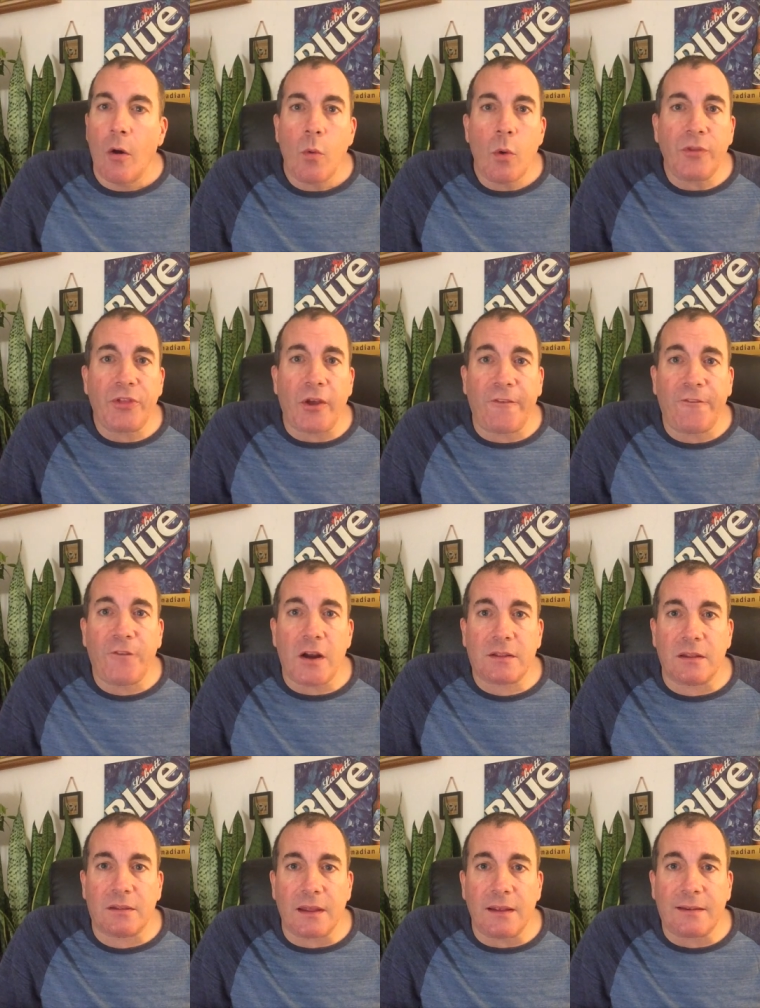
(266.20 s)
what the fuck
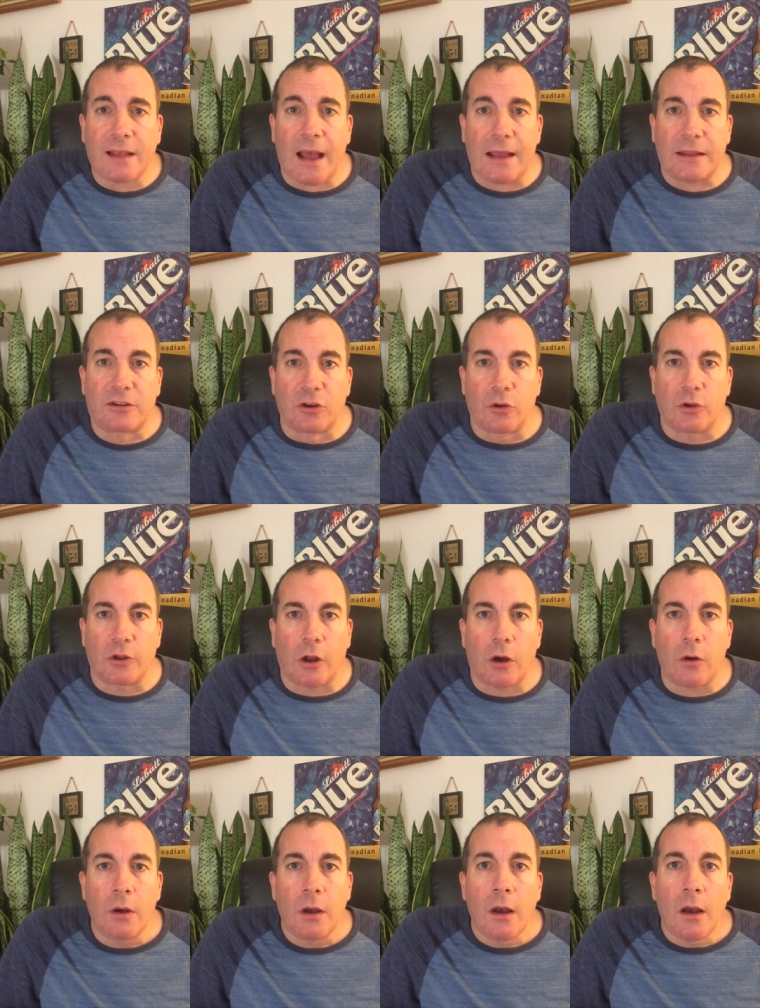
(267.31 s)
did this guy do, you know?
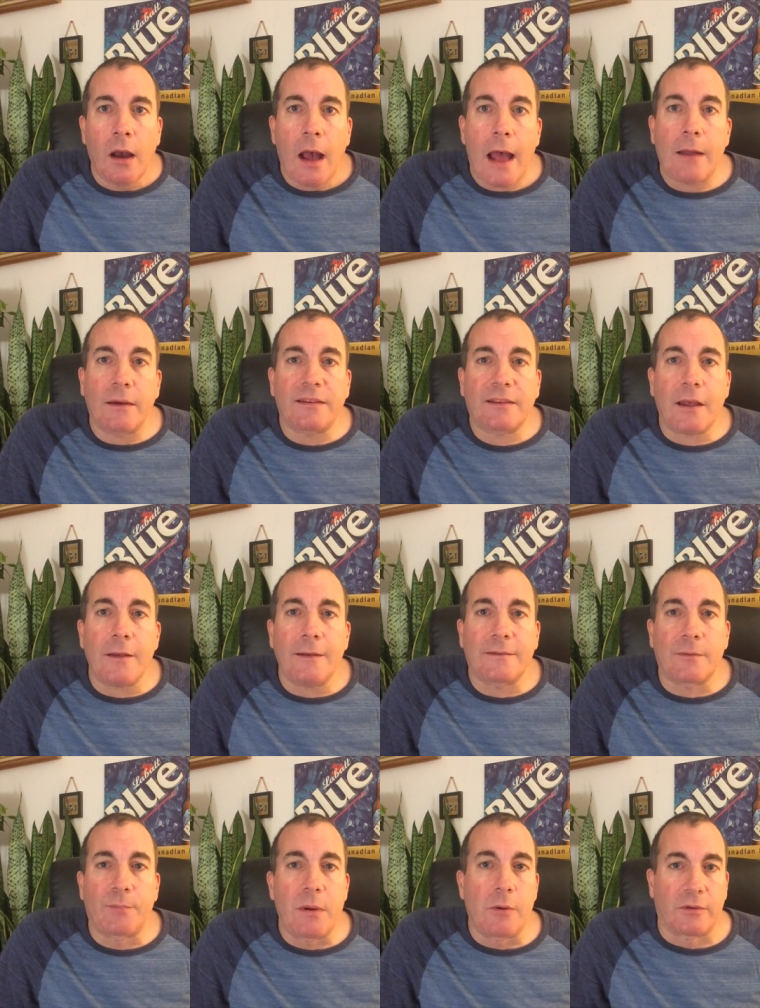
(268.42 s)
And I was telling
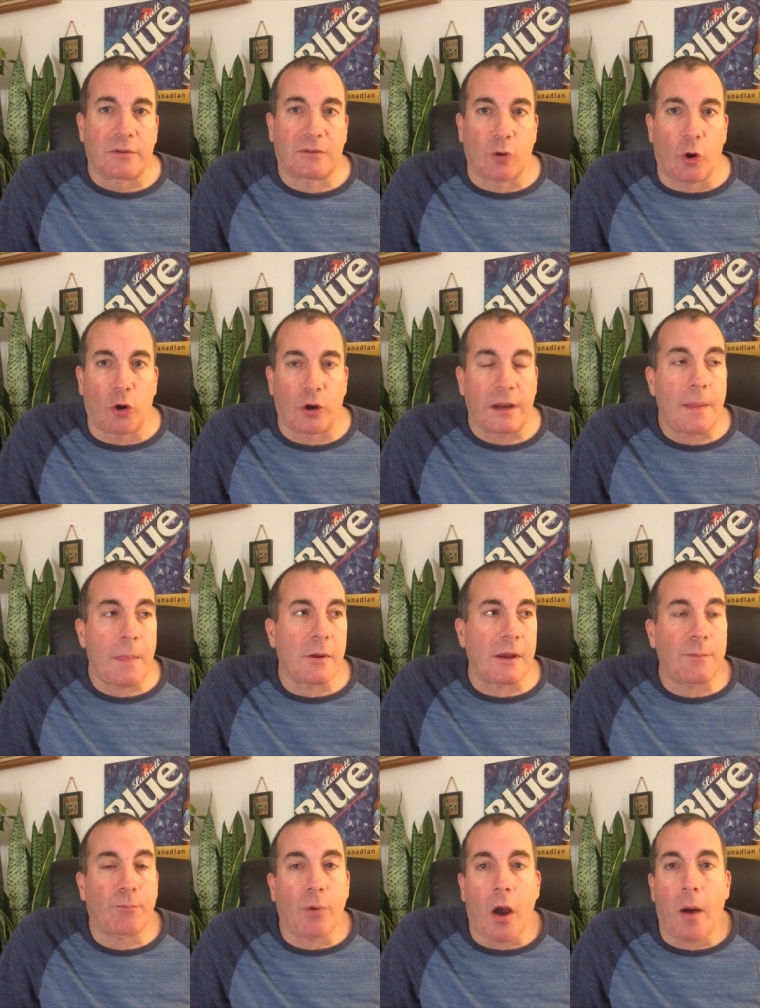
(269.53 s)
some people the story, and they're
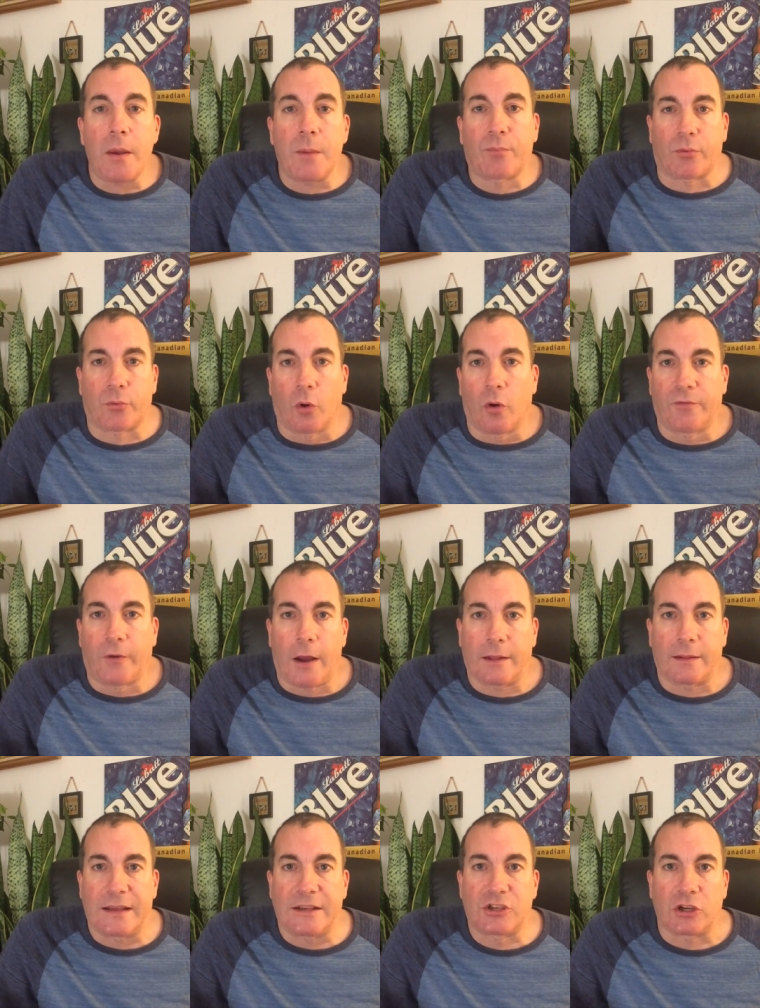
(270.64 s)
like, probably parole
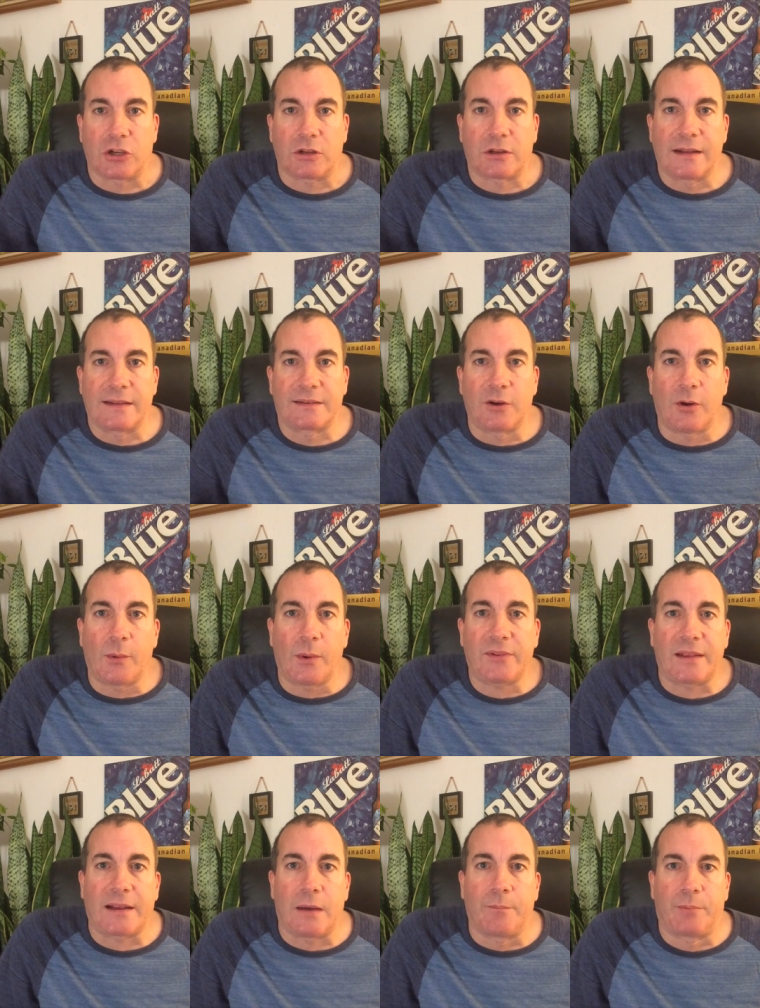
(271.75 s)
violation, because, you know, it
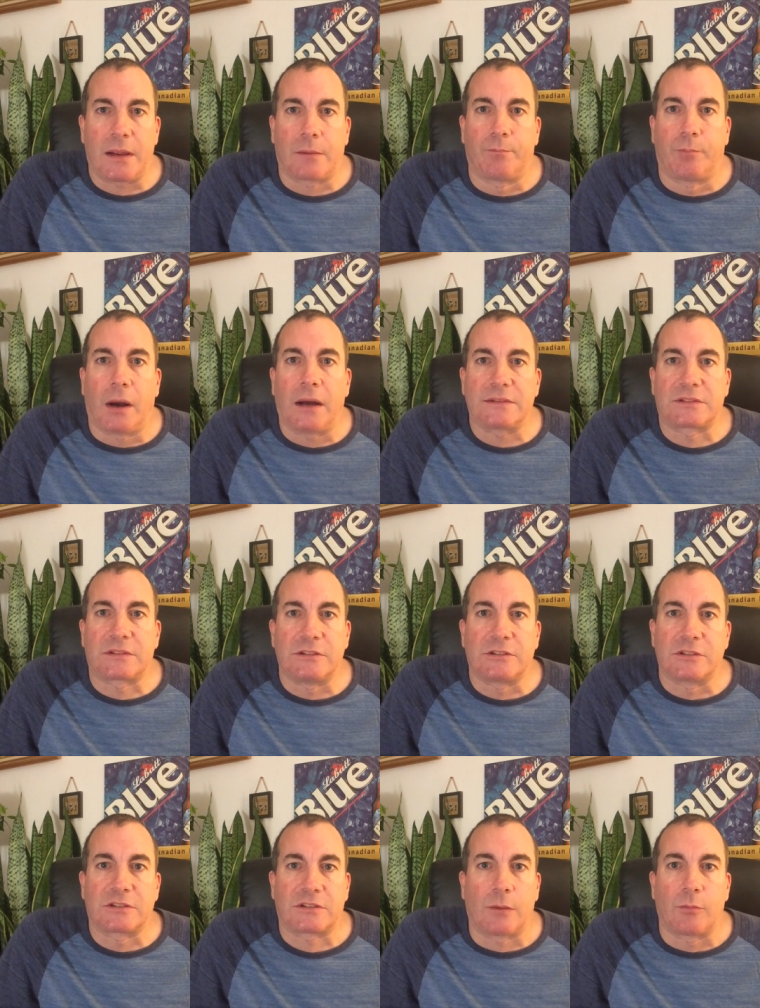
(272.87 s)
wasn't like a big bust.
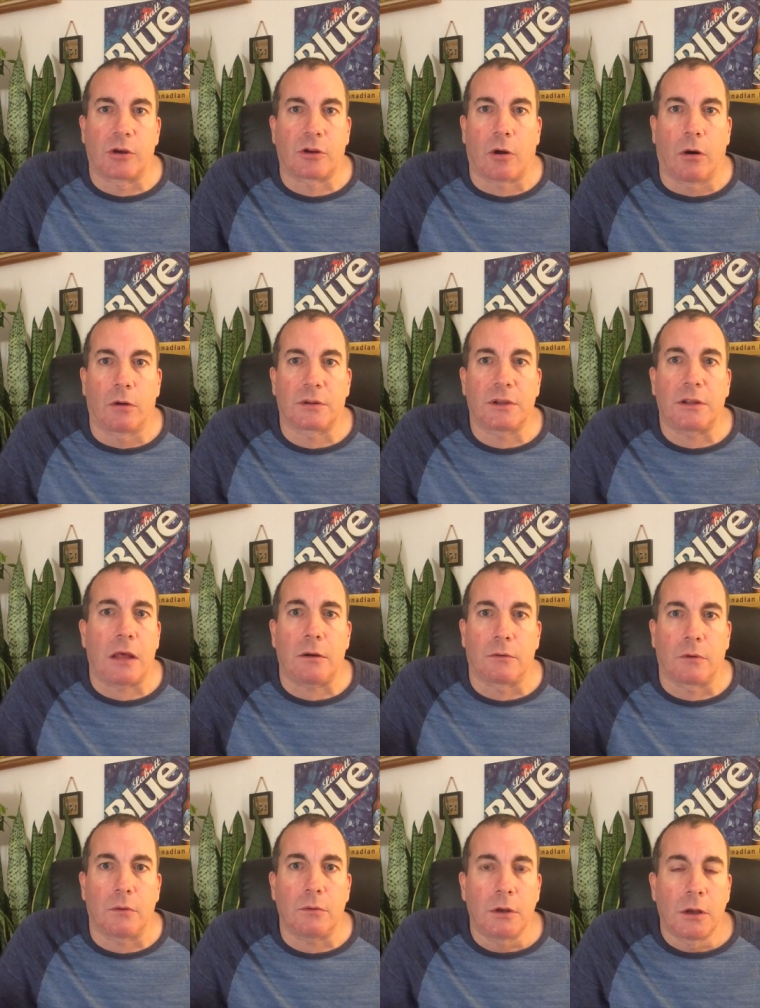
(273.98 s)
Someone called in. I don't
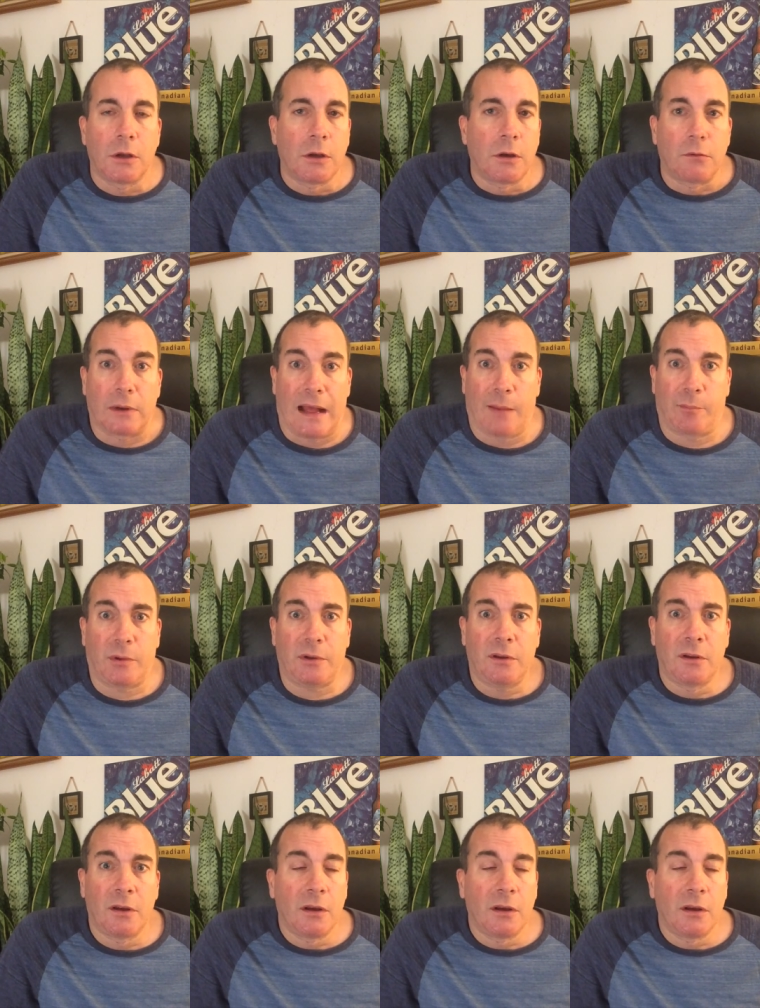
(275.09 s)
know what happened.